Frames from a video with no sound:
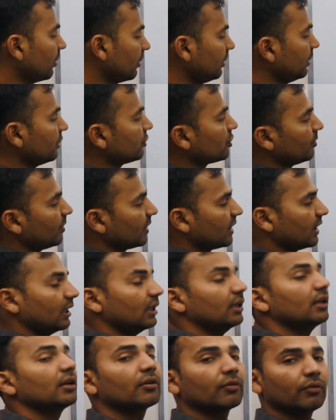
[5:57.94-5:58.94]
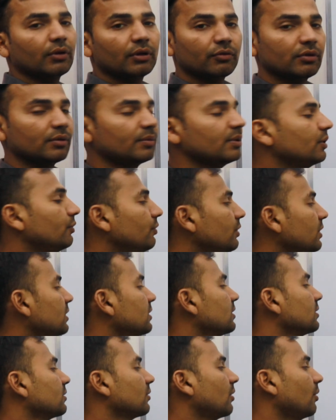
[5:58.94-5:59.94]
This will be clear when we will be
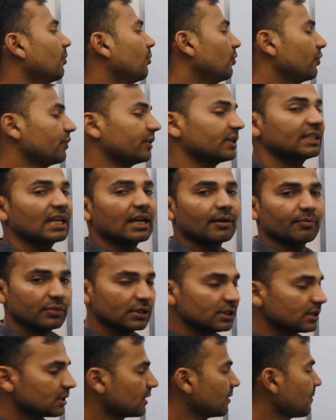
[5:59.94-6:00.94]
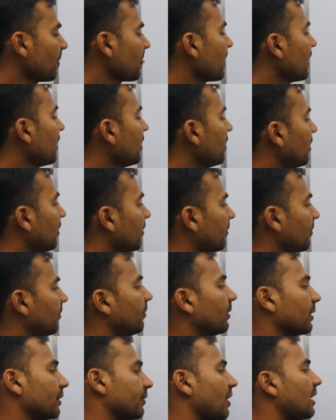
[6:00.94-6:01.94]
doing more examples.
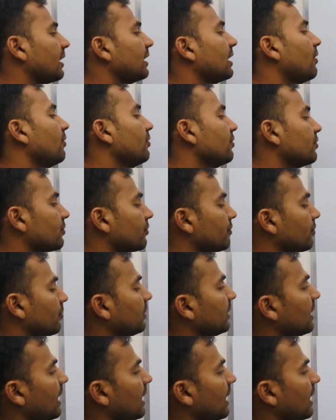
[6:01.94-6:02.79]
But right now you should know